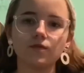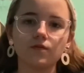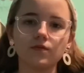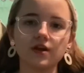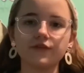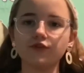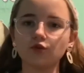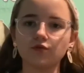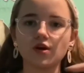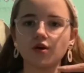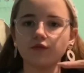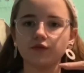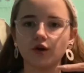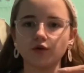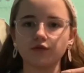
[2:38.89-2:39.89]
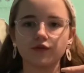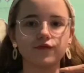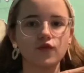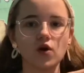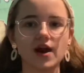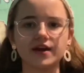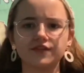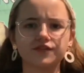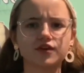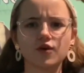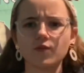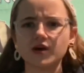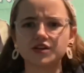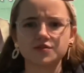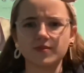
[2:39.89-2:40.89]
If you don't know the phrase, go
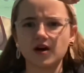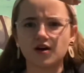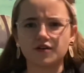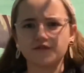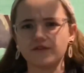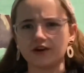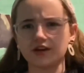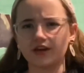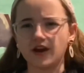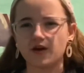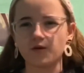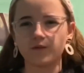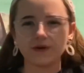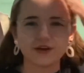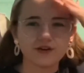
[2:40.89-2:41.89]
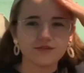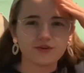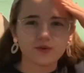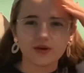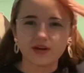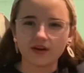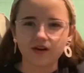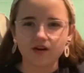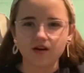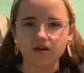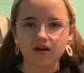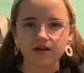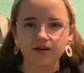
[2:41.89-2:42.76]
watch my video where you're doing here.